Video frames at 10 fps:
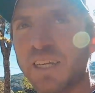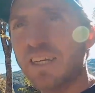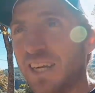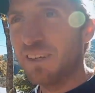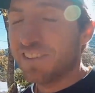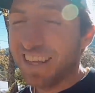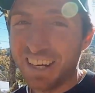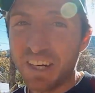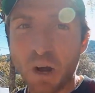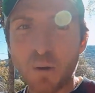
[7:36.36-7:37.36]
kind of
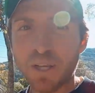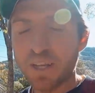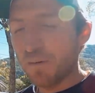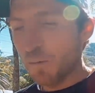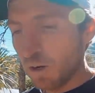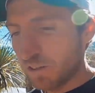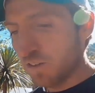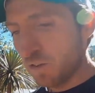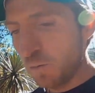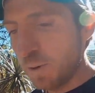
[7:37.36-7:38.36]
started going and it
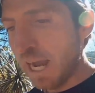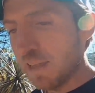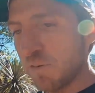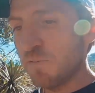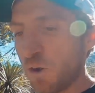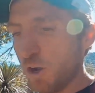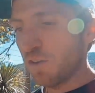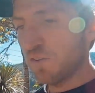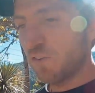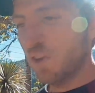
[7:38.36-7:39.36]
wasn't too bad. The first